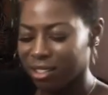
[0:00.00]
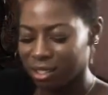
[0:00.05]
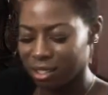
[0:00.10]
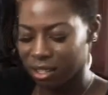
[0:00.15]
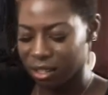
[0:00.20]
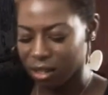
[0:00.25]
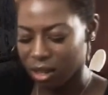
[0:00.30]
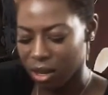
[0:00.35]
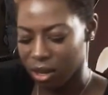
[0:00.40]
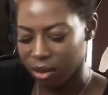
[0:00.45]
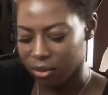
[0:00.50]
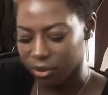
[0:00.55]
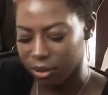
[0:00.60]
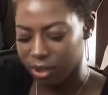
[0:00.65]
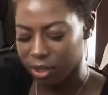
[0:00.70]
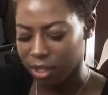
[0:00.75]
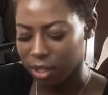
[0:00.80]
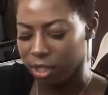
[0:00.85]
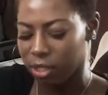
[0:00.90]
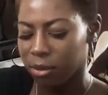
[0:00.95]
than half a
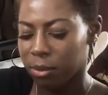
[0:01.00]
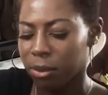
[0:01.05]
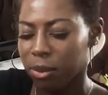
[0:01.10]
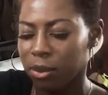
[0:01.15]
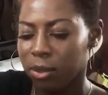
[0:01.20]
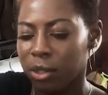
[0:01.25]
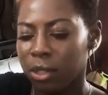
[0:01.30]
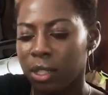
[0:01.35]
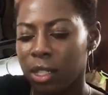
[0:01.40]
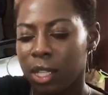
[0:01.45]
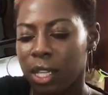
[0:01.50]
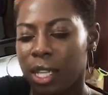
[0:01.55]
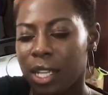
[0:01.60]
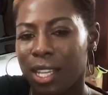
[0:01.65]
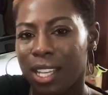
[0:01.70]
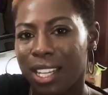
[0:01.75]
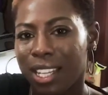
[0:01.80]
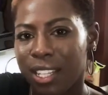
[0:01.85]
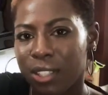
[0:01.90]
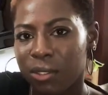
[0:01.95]
teaspoon.
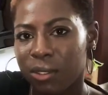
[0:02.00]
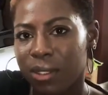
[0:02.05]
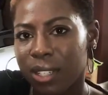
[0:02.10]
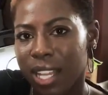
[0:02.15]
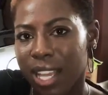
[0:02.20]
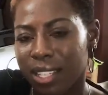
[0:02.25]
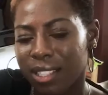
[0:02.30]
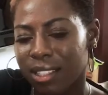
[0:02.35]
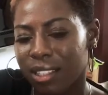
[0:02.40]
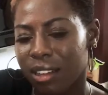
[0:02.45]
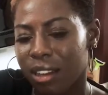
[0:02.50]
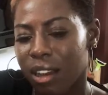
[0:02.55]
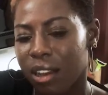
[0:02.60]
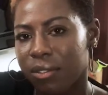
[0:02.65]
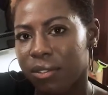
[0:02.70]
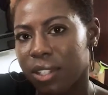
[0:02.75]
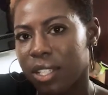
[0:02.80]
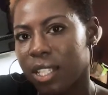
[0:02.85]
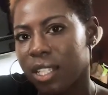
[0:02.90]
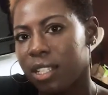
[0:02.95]
A little less than
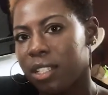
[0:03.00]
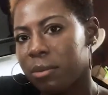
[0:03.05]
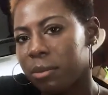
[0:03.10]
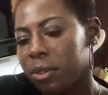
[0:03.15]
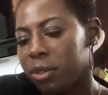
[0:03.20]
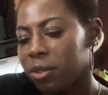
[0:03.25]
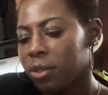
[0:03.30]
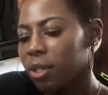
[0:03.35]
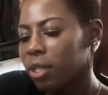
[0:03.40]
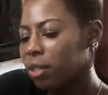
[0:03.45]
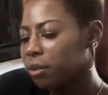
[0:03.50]
half a teaspoon.